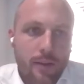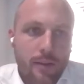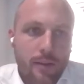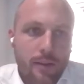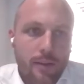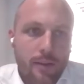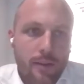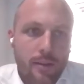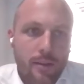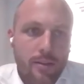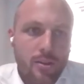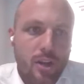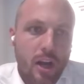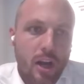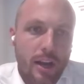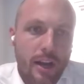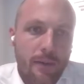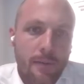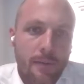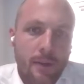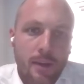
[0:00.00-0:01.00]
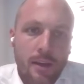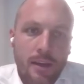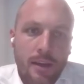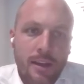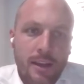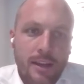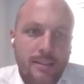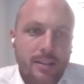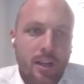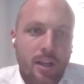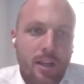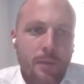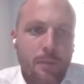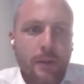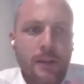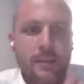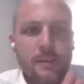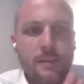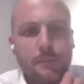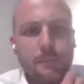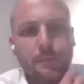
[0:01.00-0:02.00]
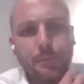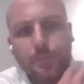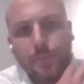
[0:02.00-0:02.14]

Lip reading: in China. Next slide, please.